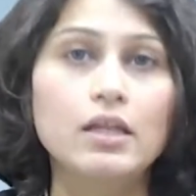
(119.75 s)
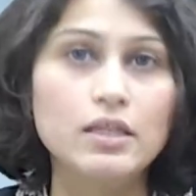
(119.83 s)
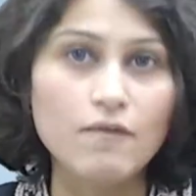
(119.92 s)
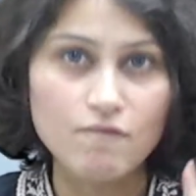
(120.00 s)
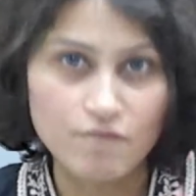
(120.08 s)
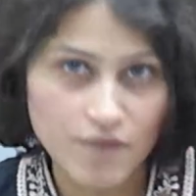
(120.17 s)

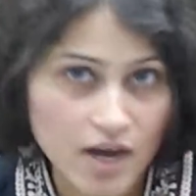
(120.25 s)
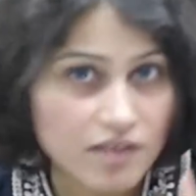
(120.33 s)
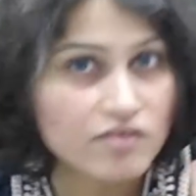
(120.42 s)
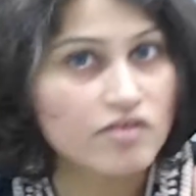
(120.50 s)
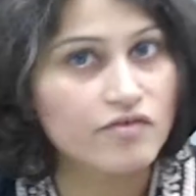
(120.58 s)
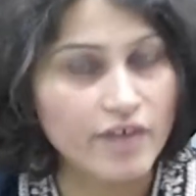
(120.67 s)
The
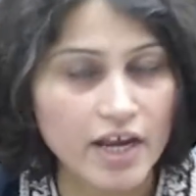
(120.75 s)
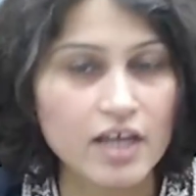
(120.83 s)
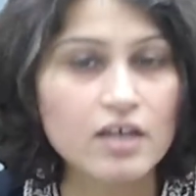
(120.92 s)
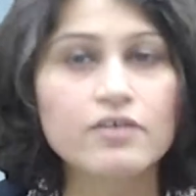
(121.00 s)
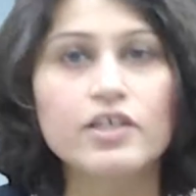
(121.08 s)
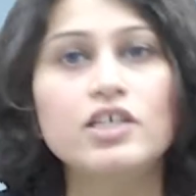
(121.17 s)
first
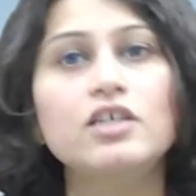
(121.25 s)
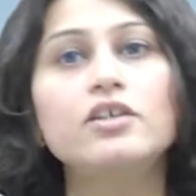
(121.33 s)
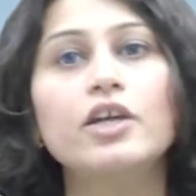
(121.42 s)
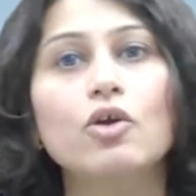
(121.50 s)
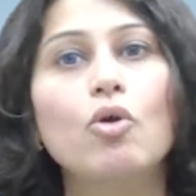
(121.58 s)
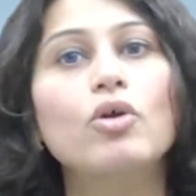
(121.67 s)
written
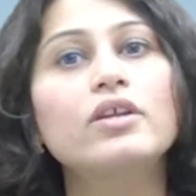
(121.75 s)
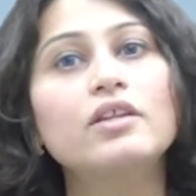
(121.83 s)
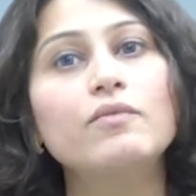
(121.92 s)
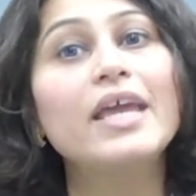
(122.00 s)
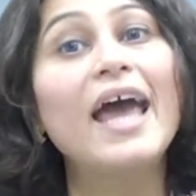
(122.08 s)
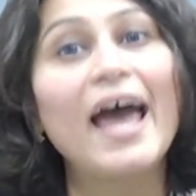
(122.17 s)
record
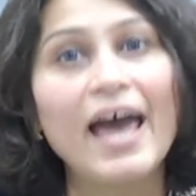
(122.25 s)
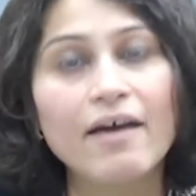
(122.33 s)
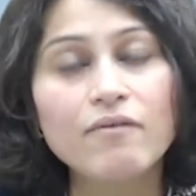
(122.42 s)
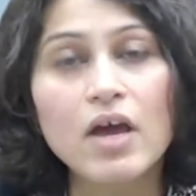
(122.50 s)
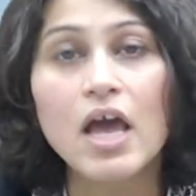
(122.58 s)
that we have